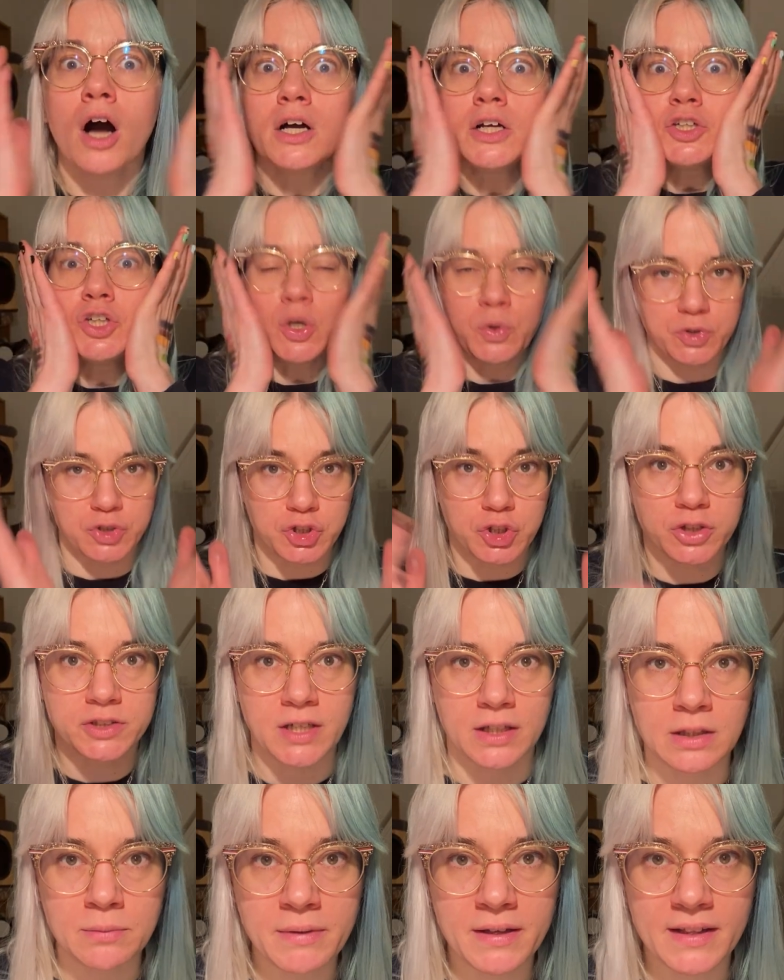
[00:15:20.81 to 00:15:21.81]
You're
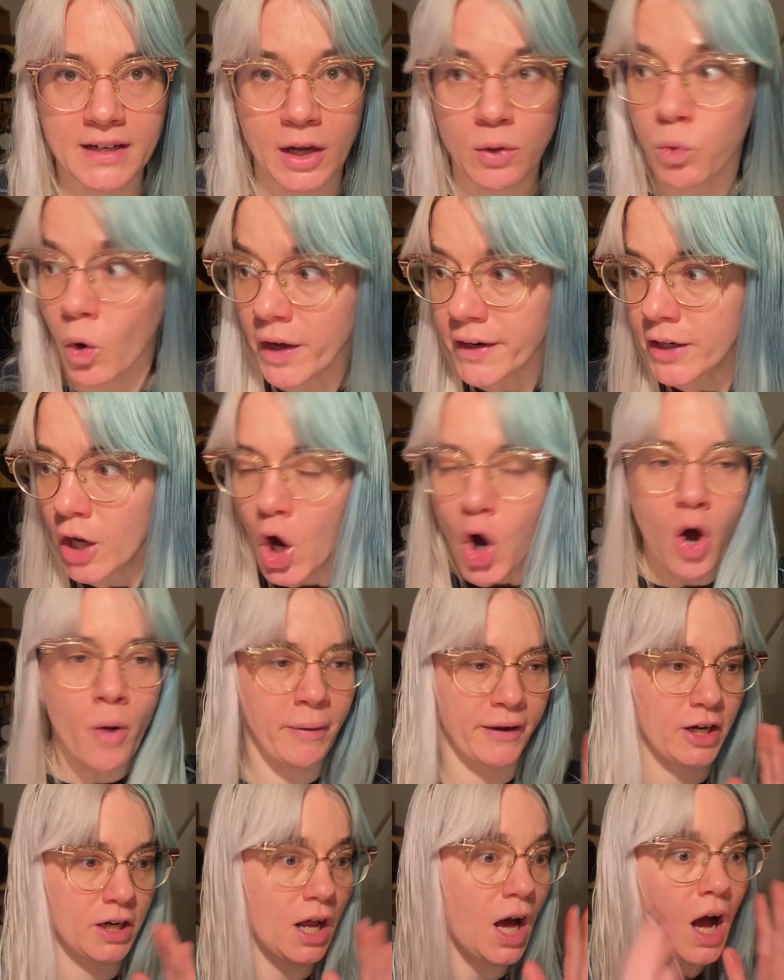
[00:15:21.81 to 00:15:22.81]
telling me that I won? Oh my
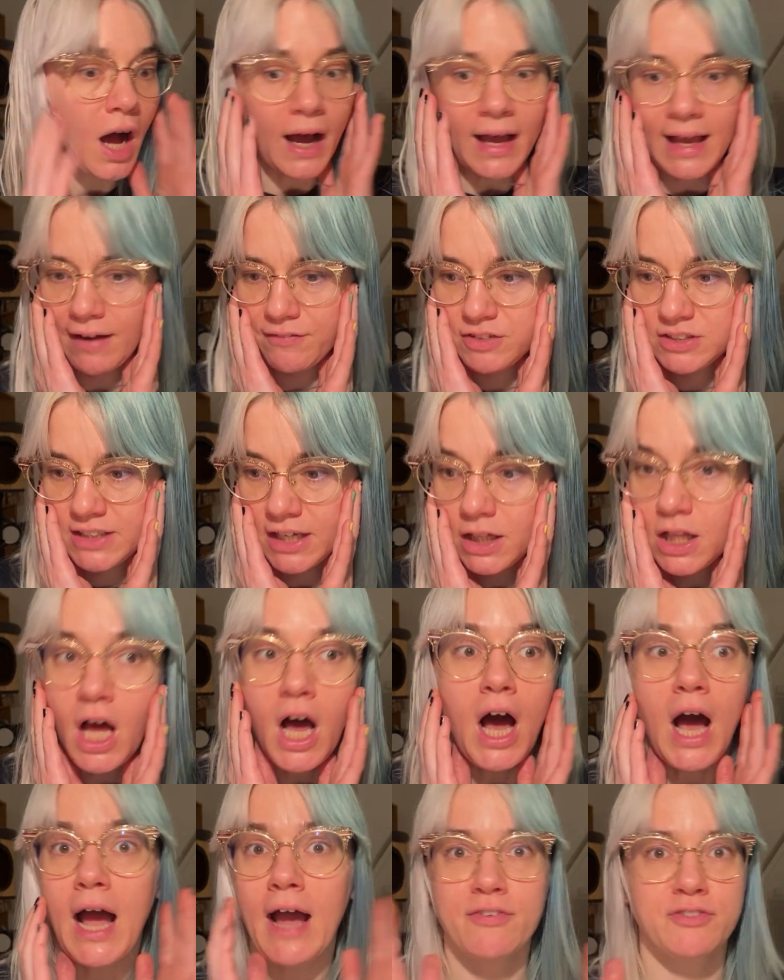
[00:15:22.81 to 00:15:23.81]
God, I have to
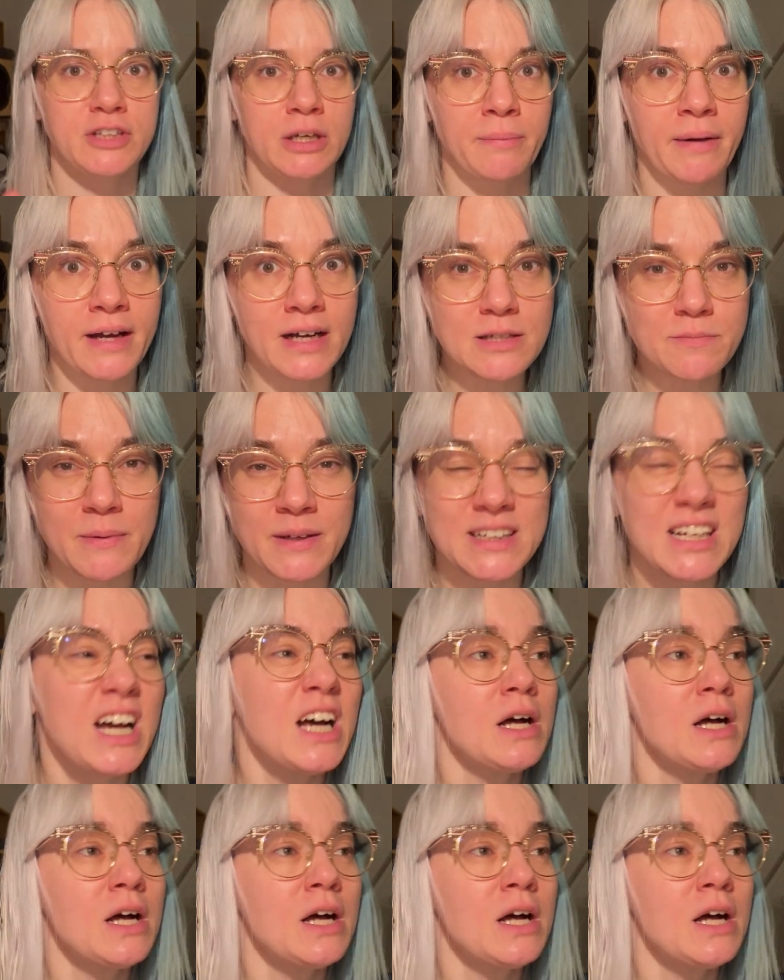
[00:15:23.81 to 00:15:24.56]
tell my husband.